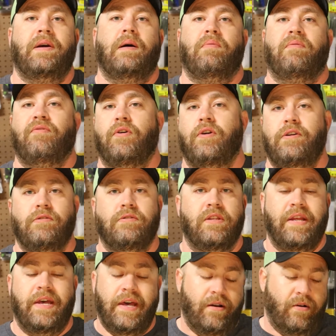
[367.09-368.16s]
I prefer to use the
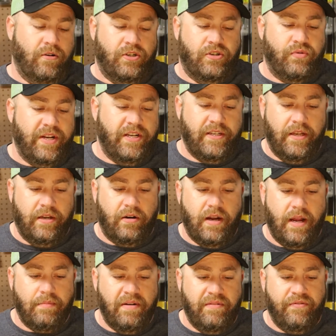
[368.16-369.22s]
net or just reach down and
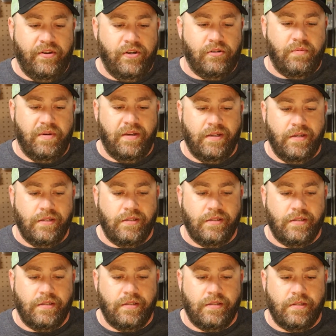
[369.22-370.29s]
grab my fish
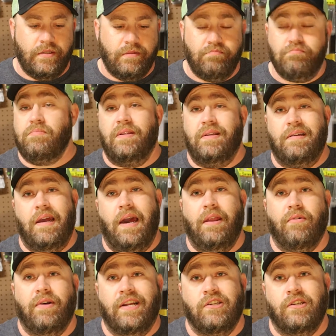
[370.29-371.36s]
because I
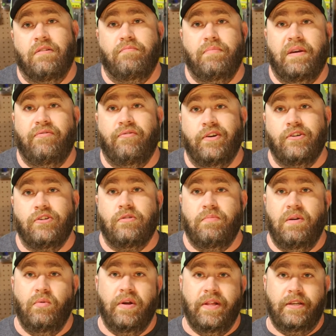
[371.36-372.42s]
don't catch enough big fish to
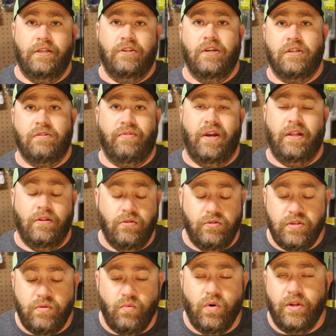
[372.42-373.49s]
be willing to justify
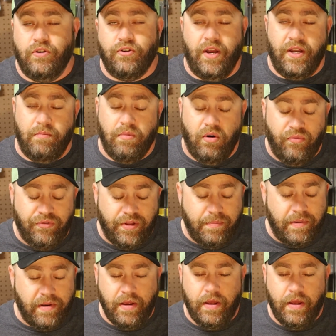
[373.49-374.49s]
losing one trying to boat flip it.